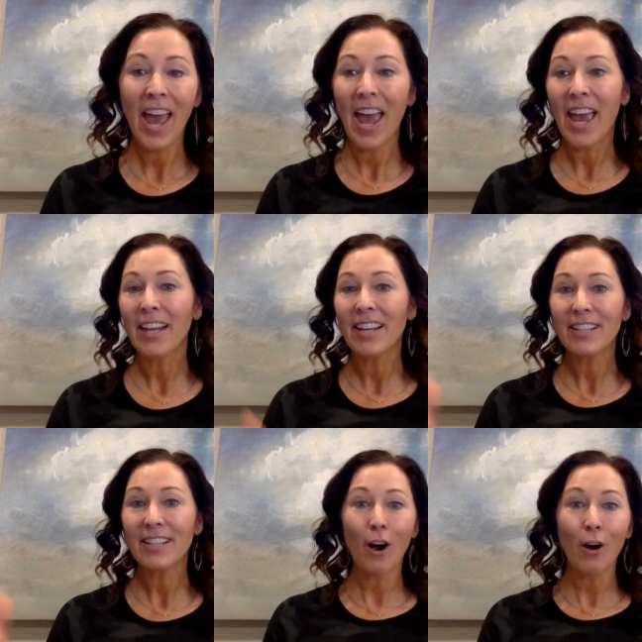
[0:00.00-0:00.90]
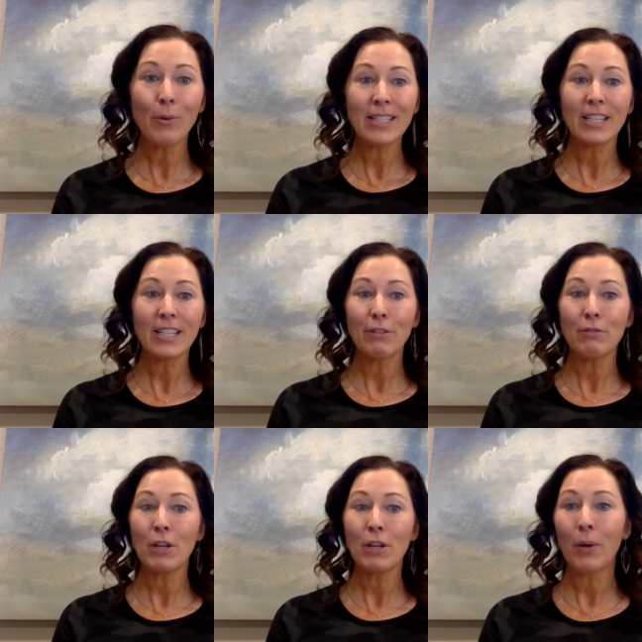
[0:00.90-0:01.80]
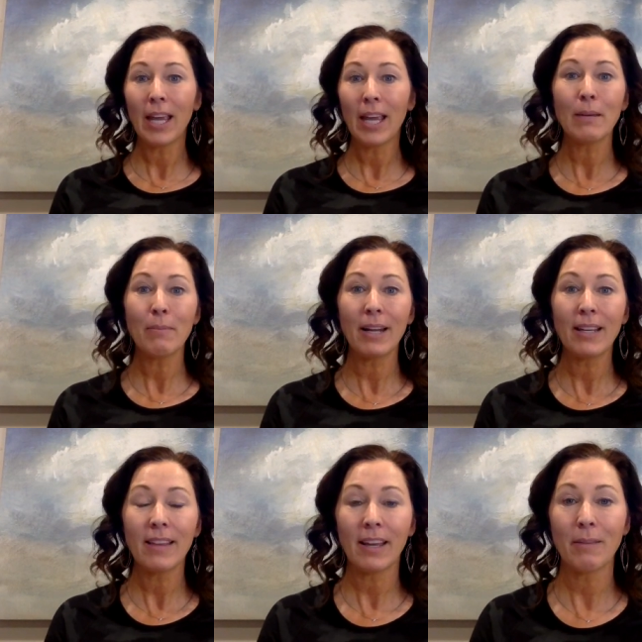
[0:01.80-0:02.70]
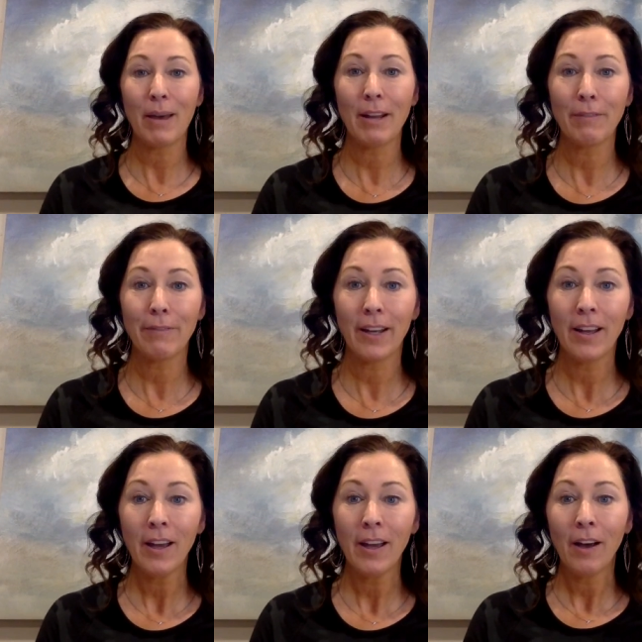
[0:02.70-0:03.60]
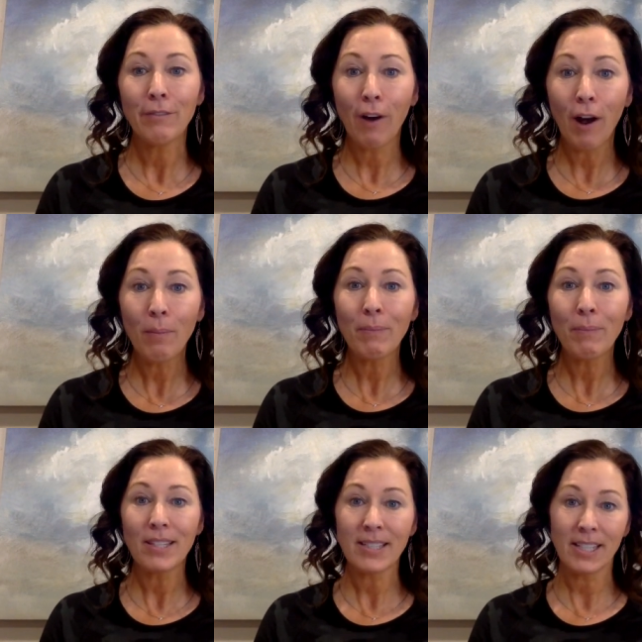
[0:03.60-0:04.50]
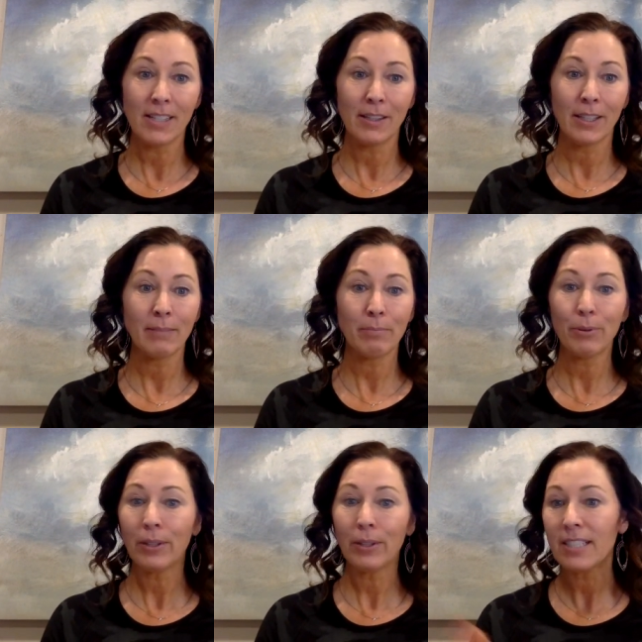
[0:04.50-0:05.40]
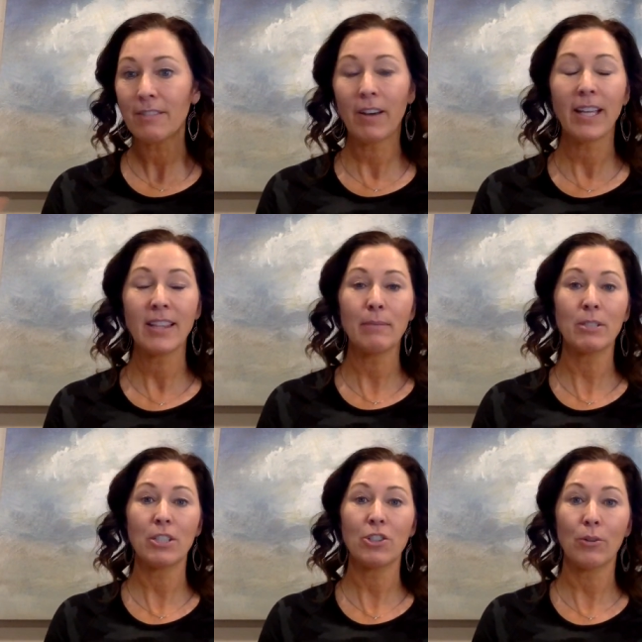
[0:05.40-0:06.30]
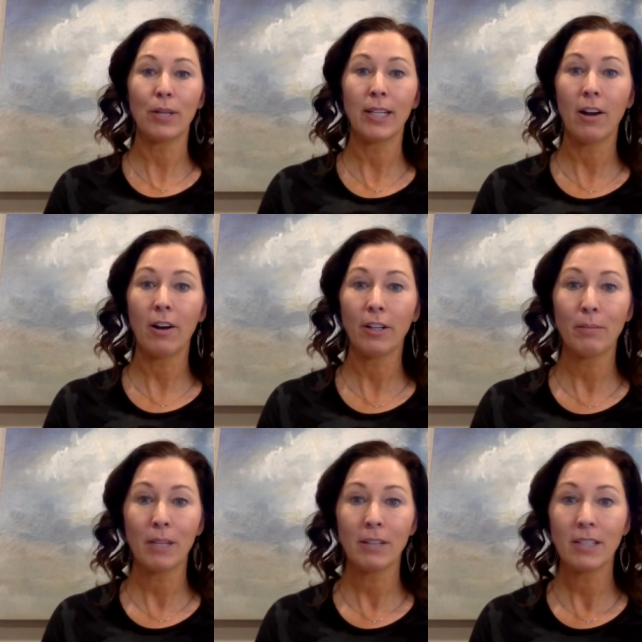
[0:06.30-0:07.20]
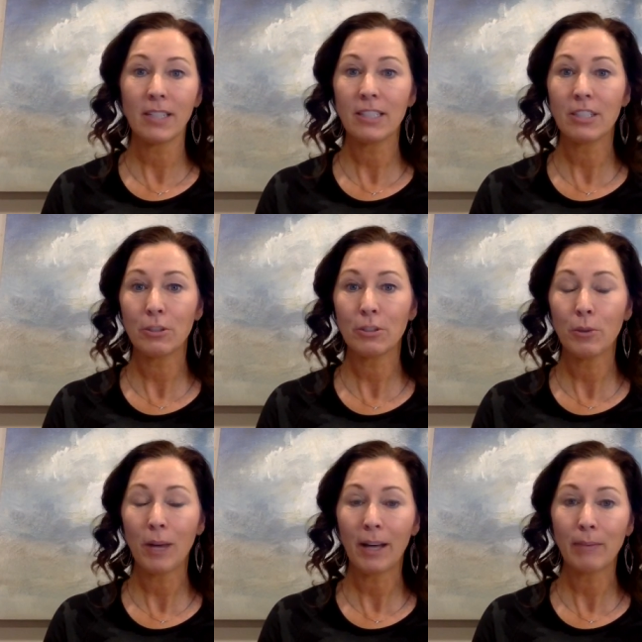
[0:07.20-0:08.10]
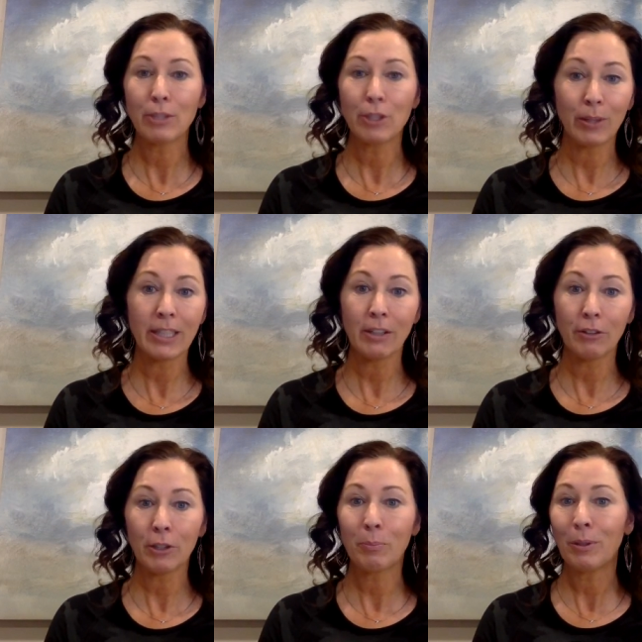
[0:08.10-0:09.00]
And as always, if you know anybody that could benefit from this healing, please invite them to join our community, to join the group.